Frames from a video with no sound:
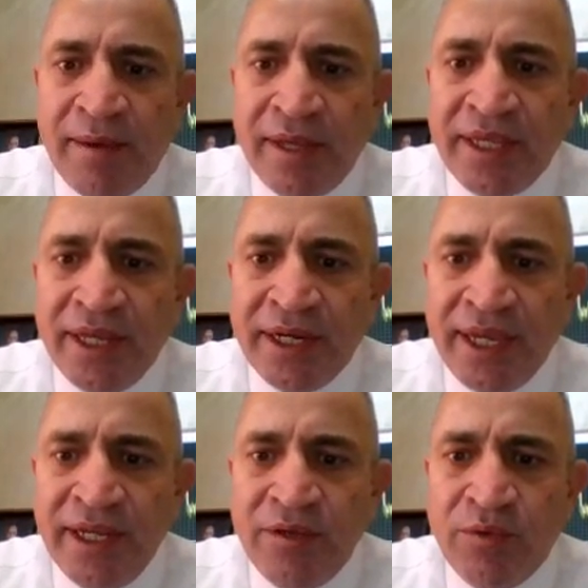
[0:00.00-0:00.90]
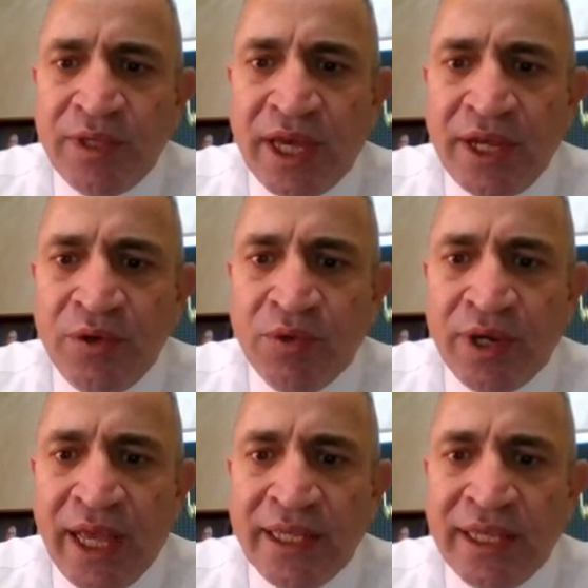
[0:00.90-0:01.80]
And the pattern end with a
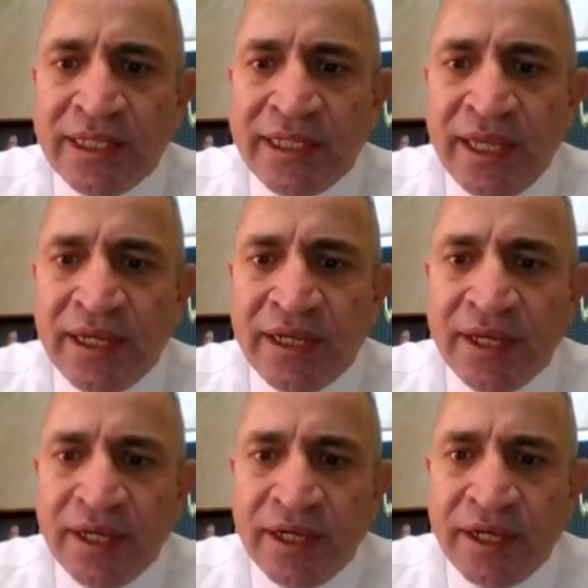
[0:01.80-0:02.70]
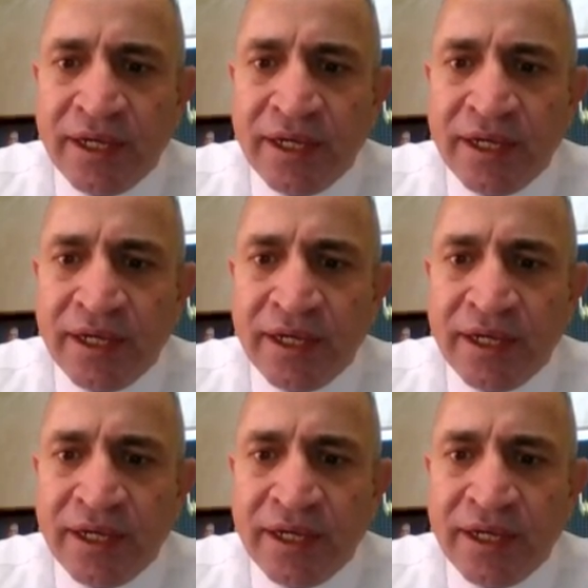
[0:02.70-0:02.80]
new candlestick